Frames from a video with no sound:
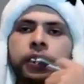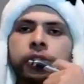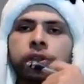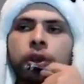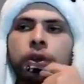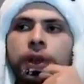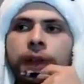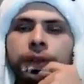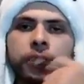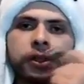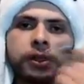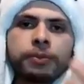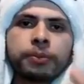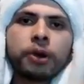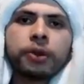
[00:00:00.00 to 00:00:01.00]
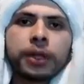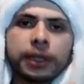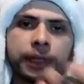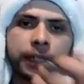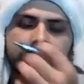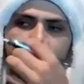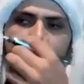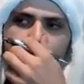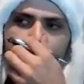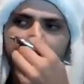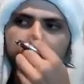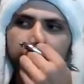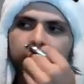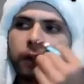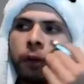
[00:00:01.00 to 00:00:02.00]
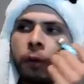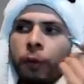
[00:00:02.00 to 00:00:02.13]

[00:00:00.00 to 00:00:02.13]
So if there's a broken link in there,